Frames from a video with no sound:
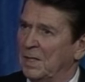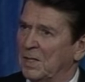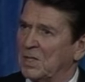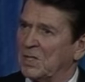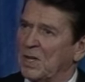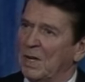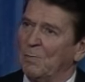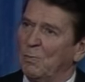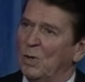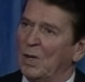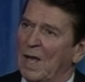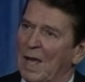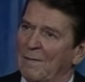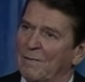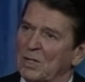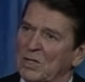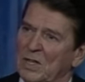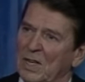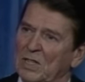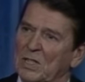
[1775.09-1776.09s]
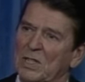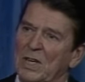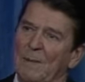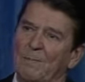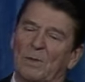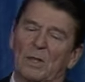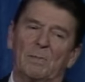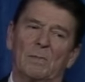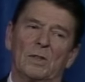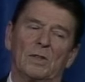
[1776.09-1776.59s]
some would have us
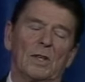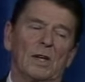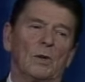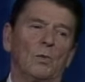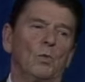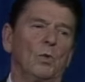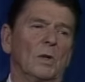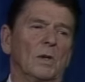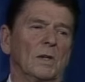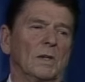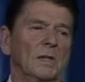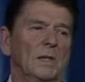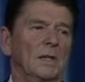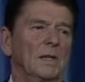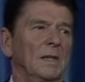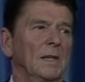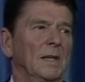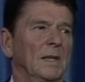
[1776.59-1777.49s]
accept them at their word